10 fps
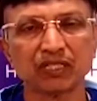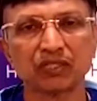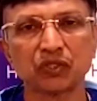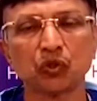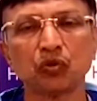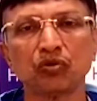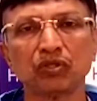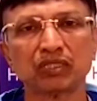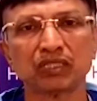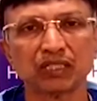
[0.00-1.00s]

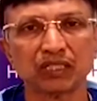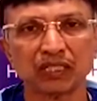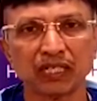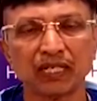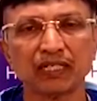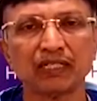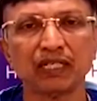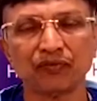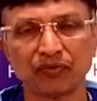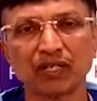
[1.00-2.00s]
stones and
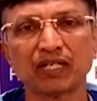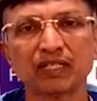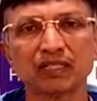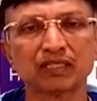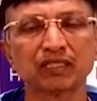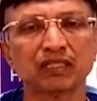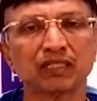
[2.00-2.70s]
nephritis